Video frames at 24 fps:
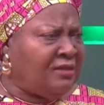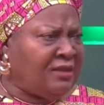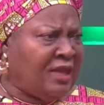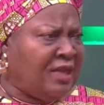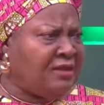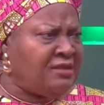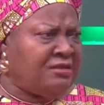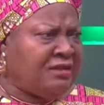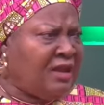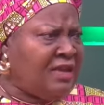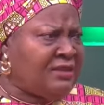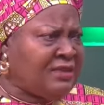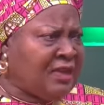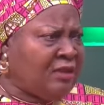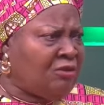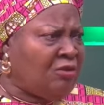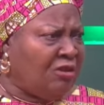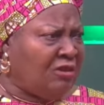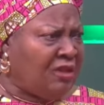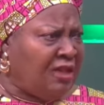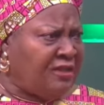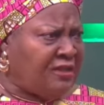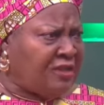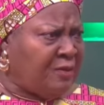Nigerians are
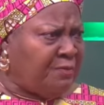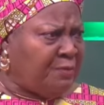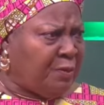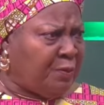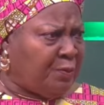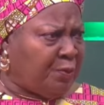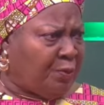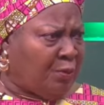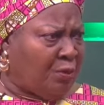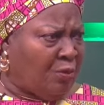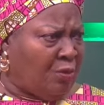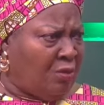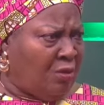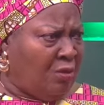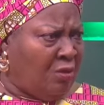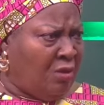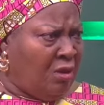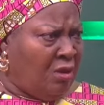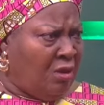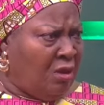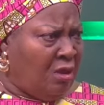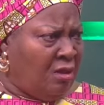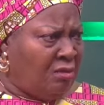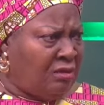not lazy people.
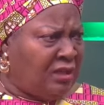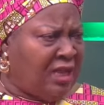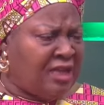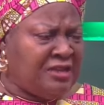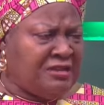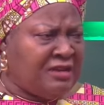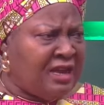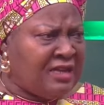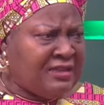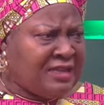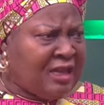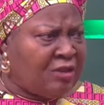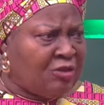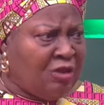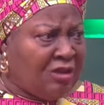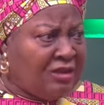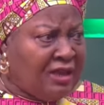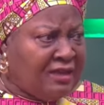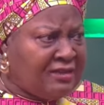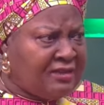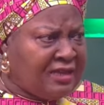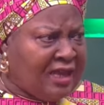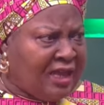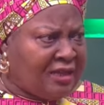Nigerians are not
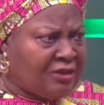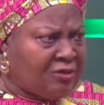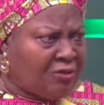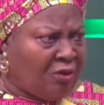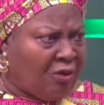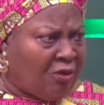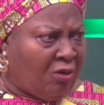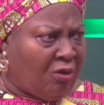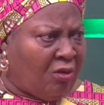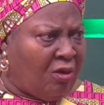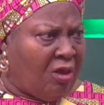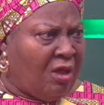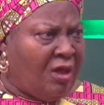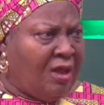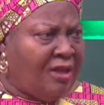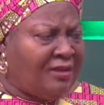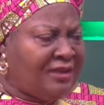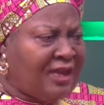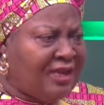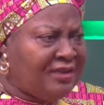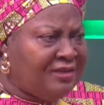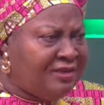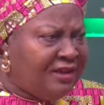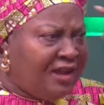lazy at all.
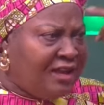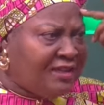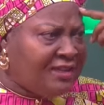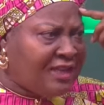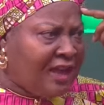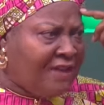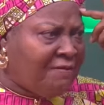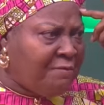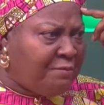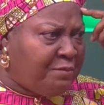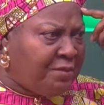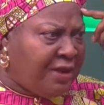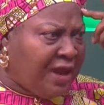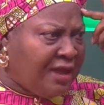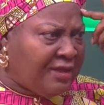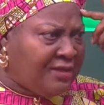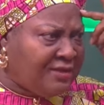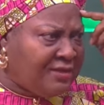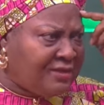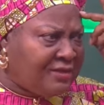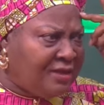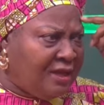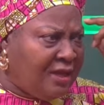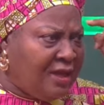Nigerians have
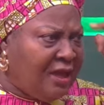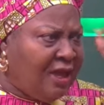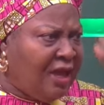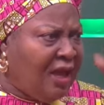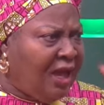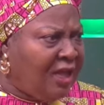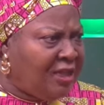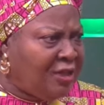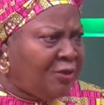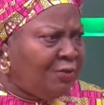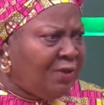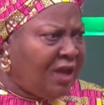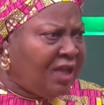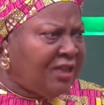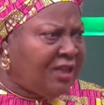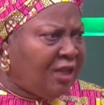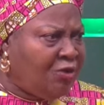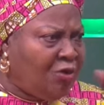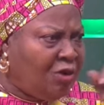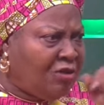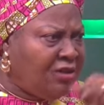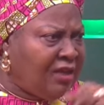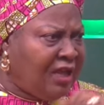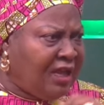brains. Anywhere they
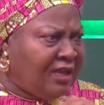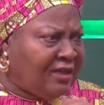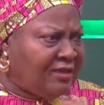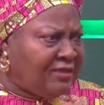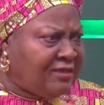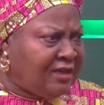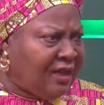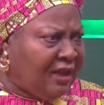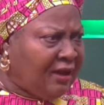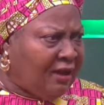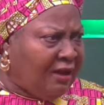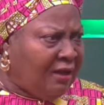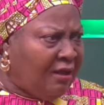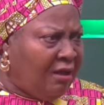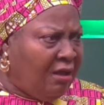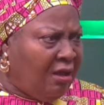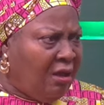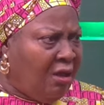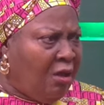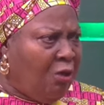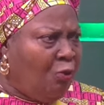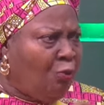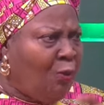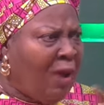go, they excel.
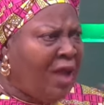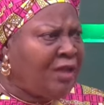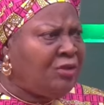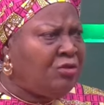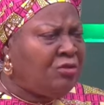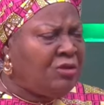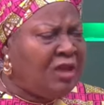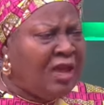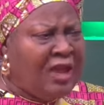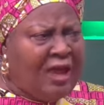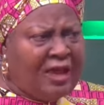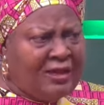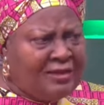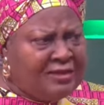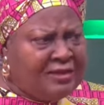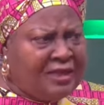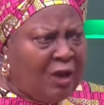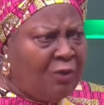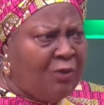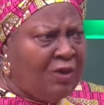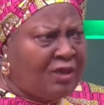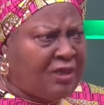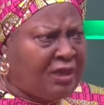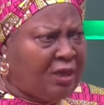Why do they
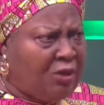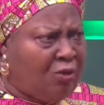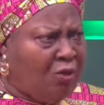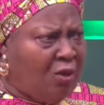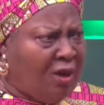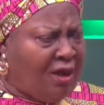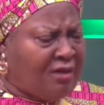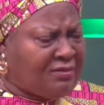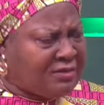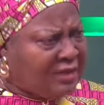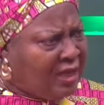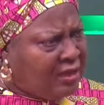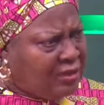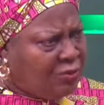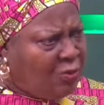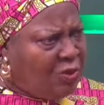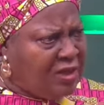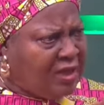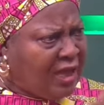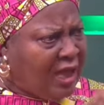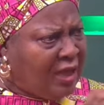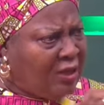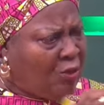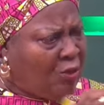excel when they go out and when they are